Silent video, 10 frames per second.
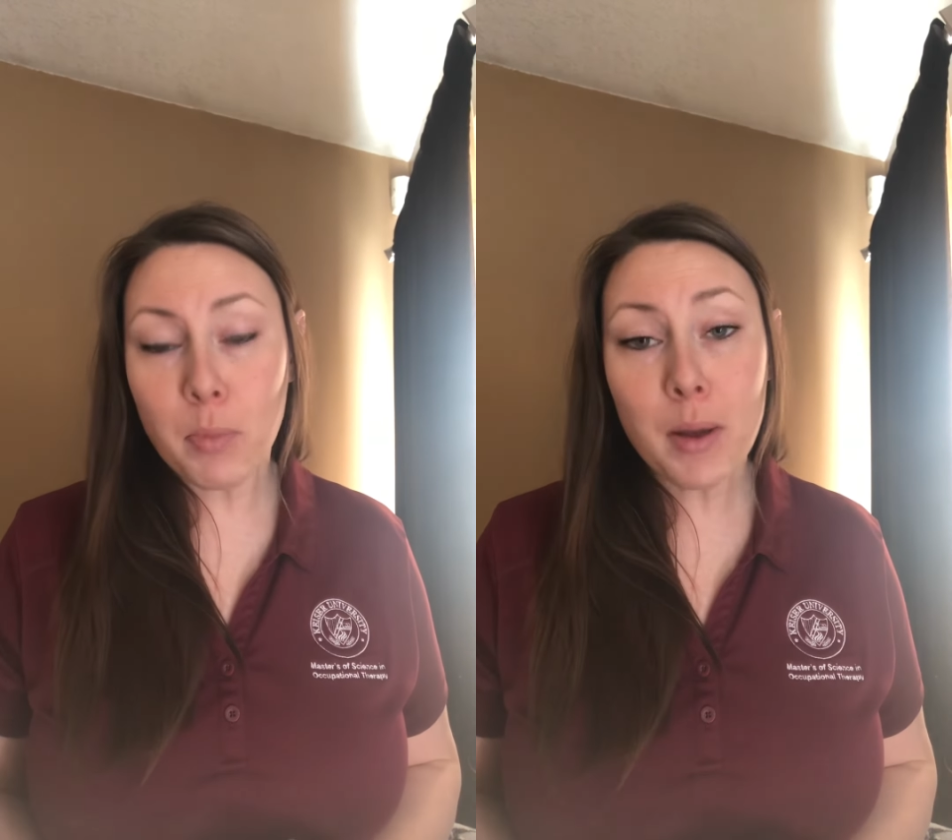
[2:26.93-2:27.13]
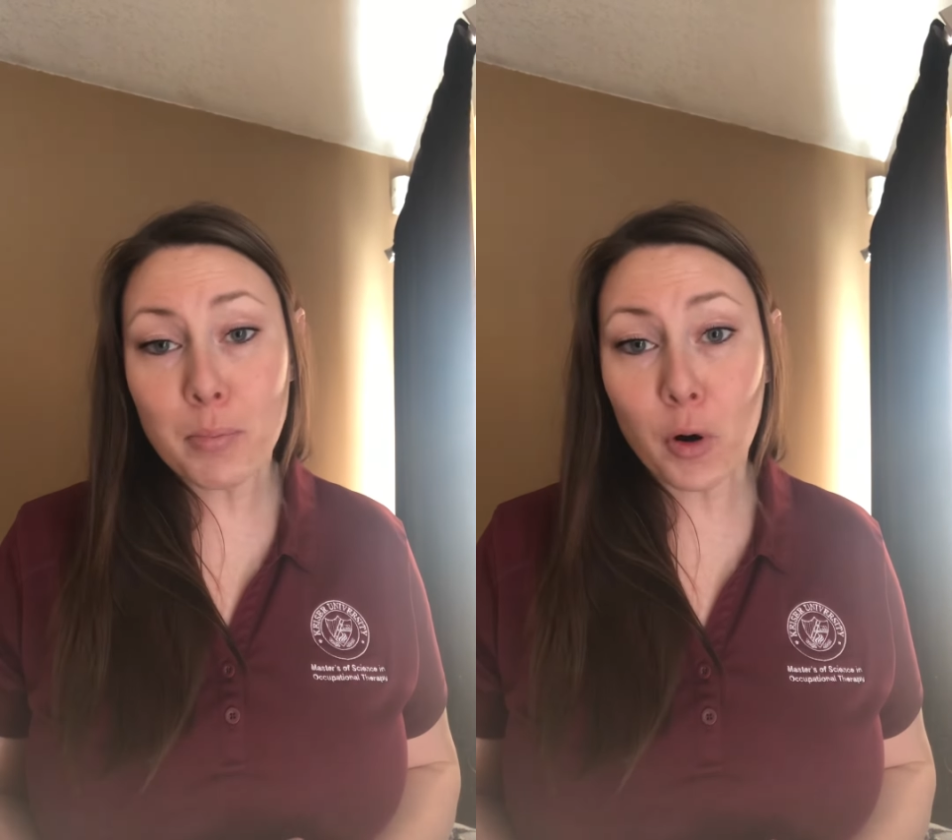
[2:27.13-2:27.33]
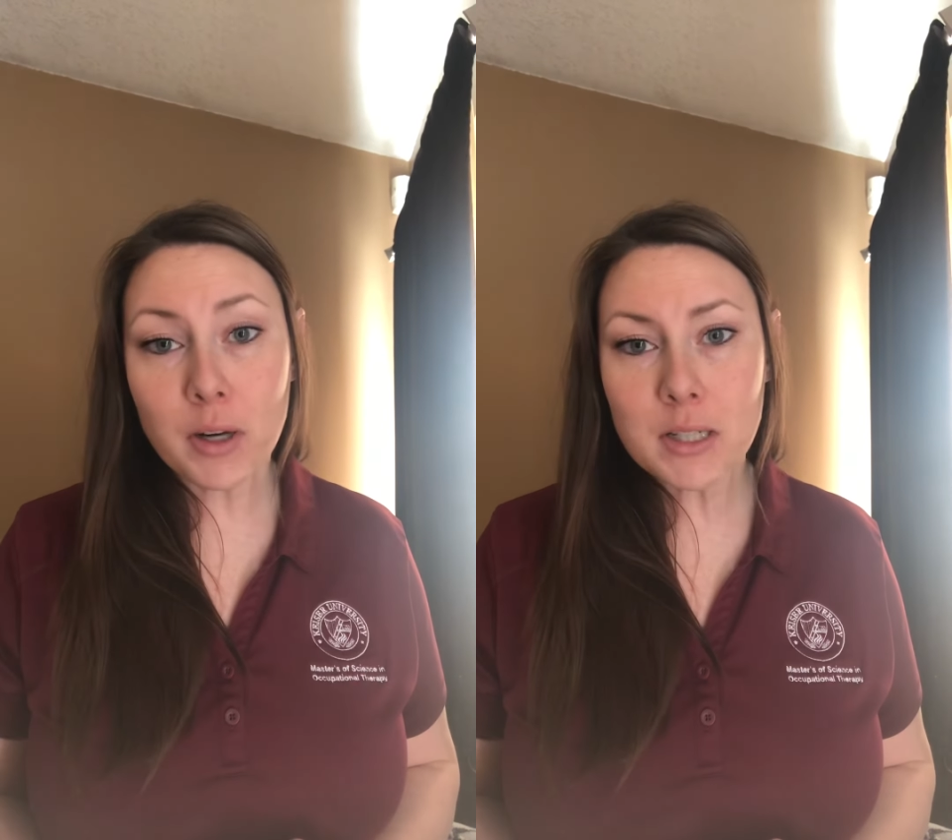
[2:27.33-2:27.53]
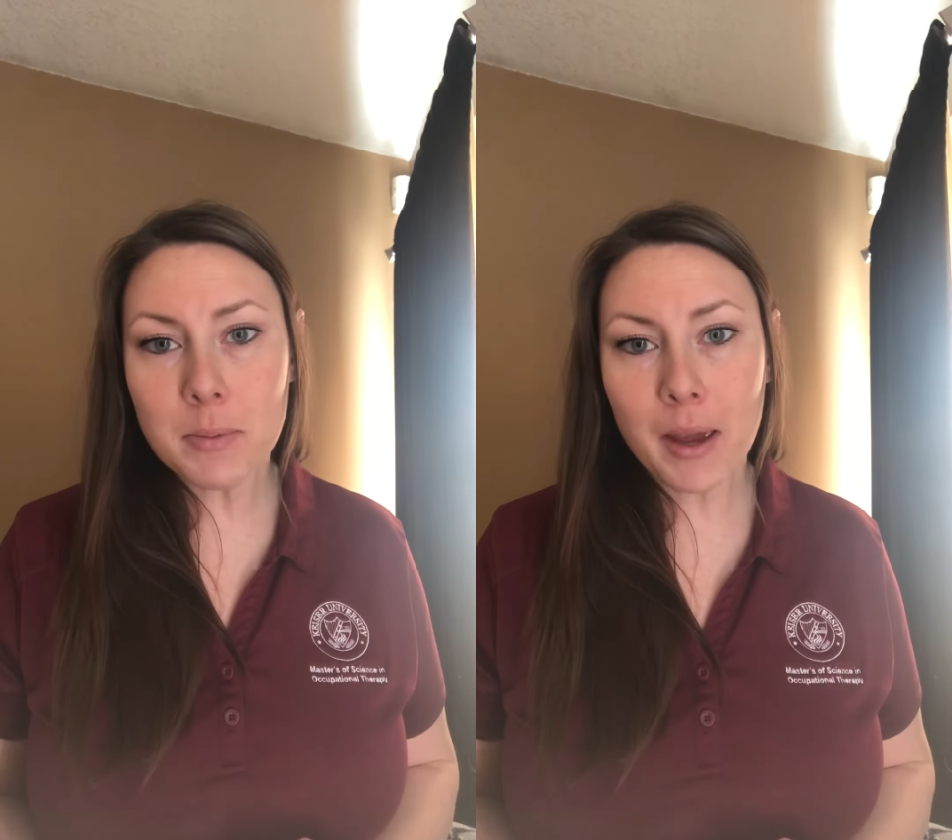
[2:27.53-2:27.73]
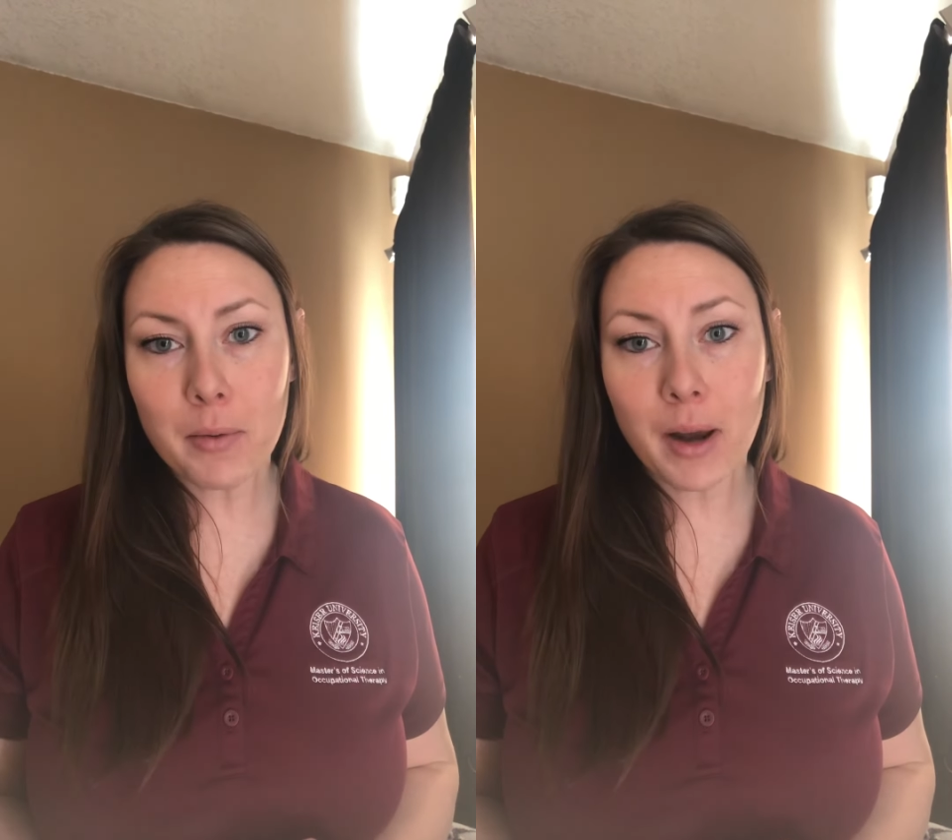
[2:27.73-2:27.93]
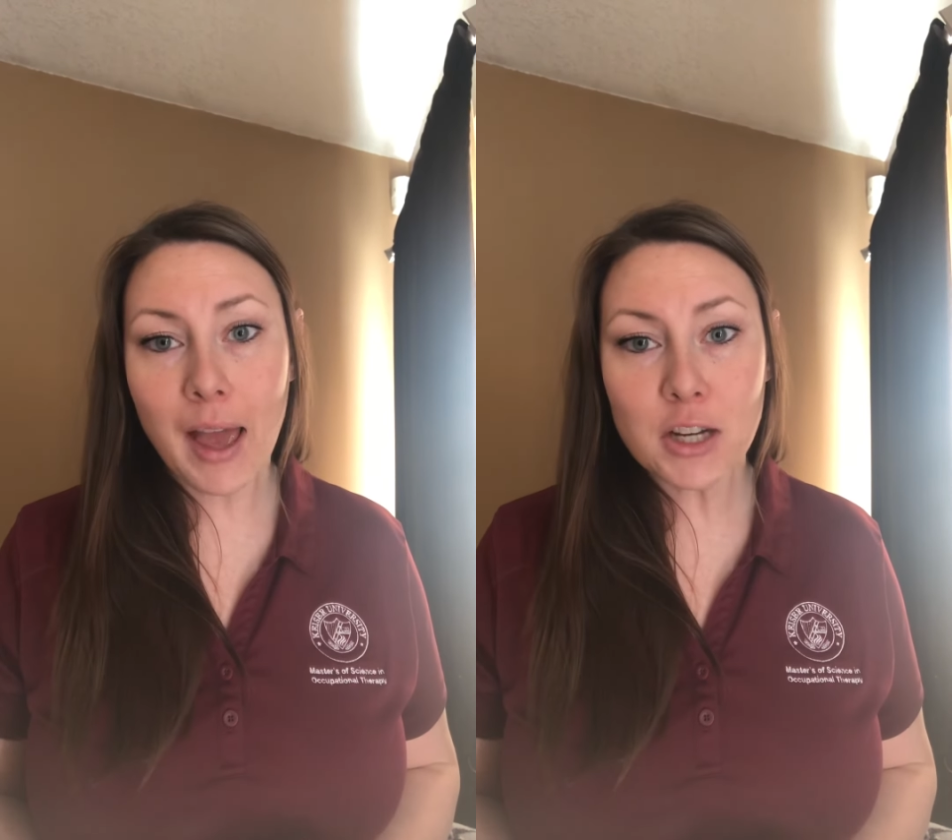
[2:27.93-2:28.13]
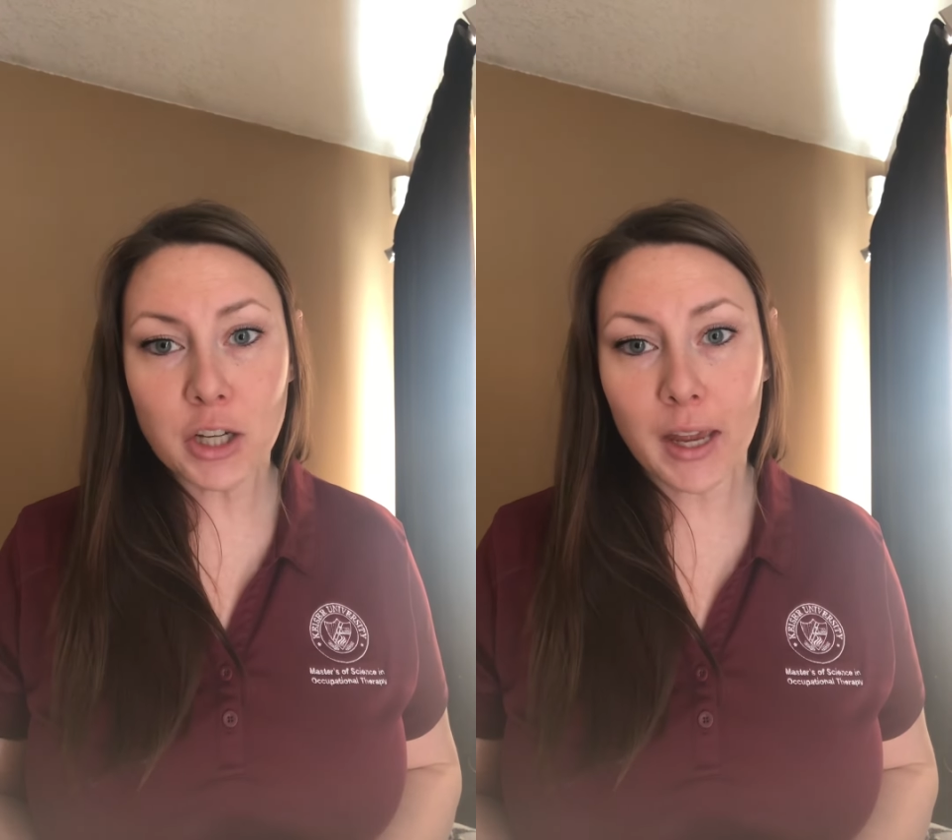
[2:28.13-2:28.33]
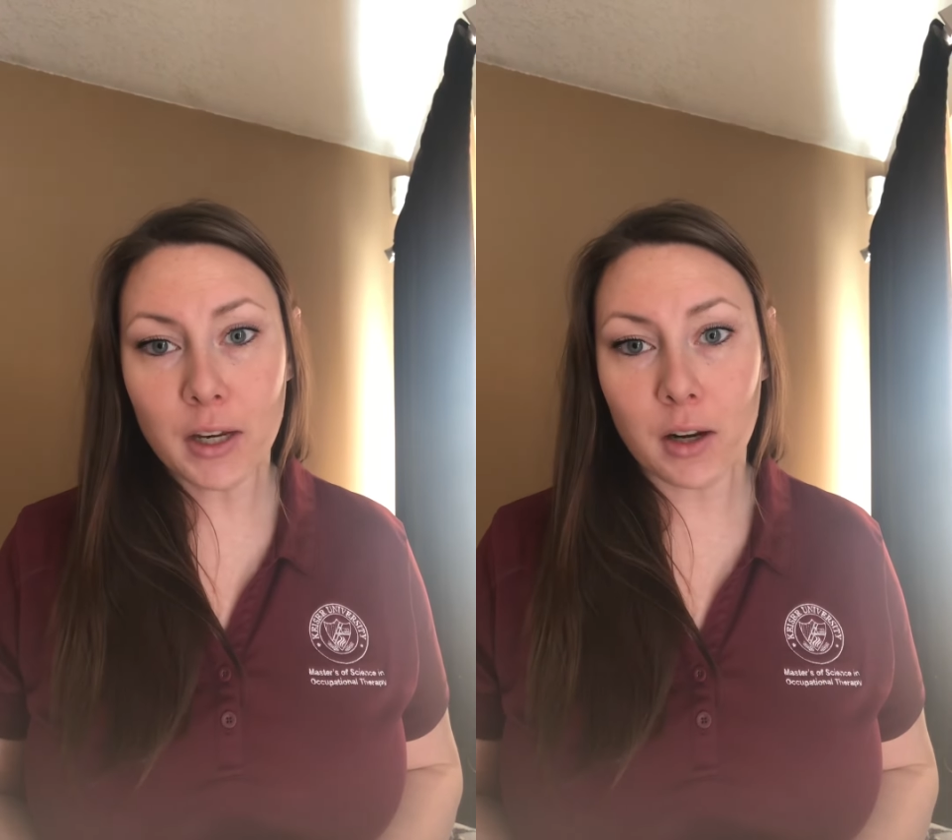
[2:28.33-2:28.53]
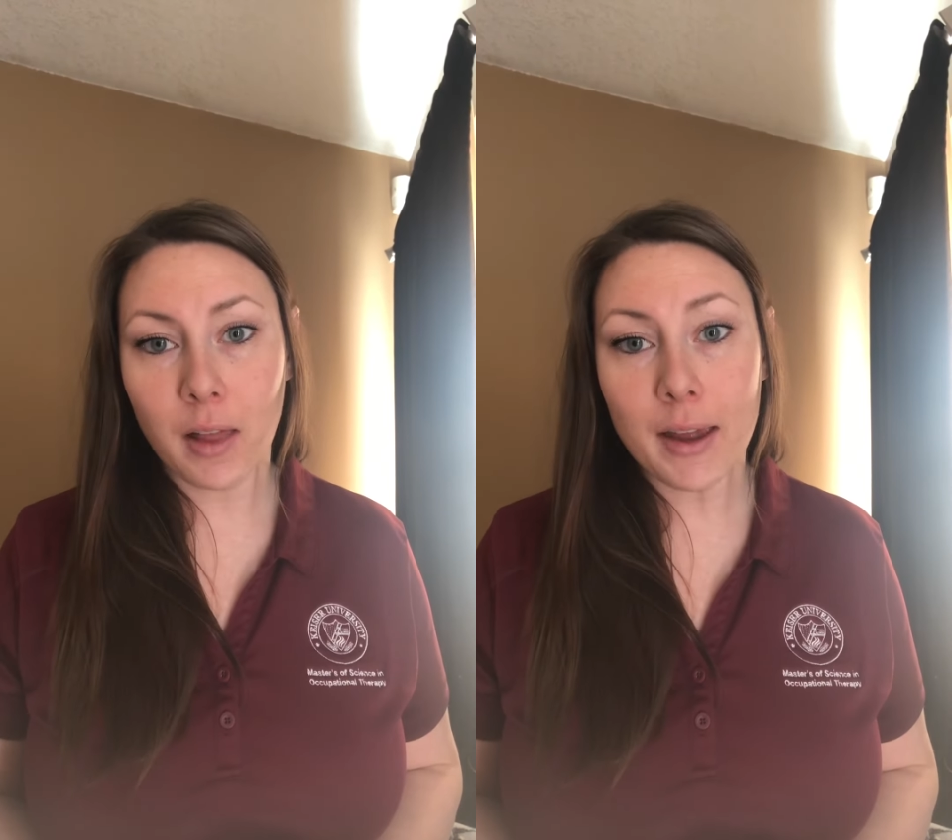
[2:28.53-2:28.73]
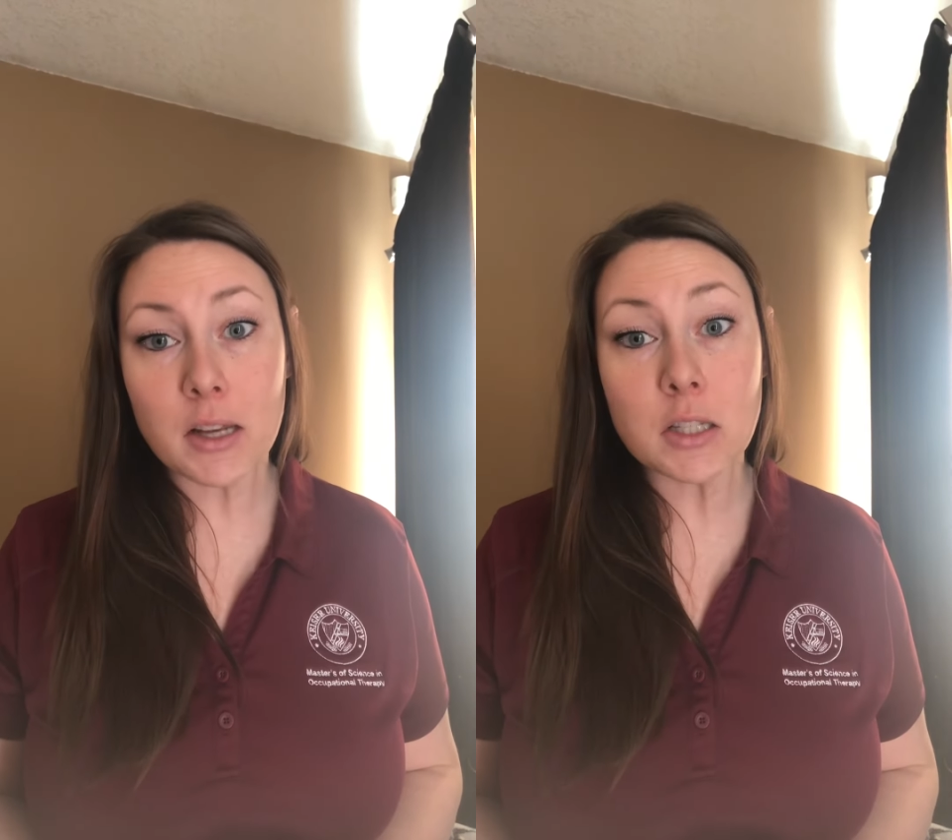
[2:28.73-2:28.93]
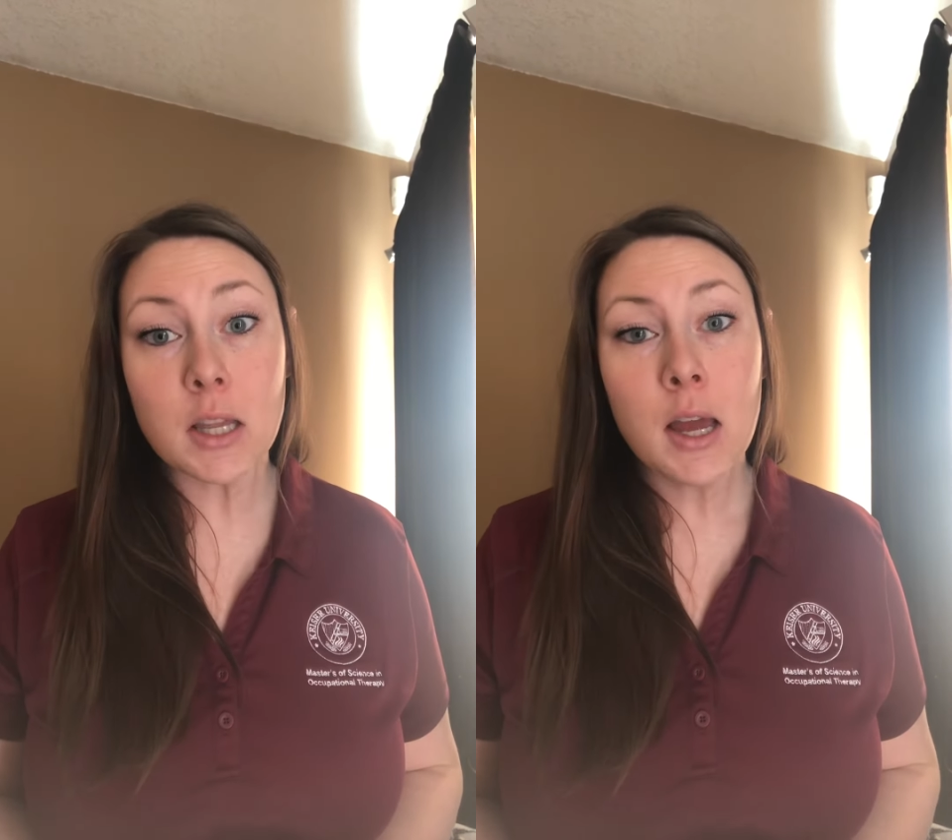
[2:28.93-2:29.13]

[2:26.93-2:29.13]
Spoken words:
important to be able to educate your clients.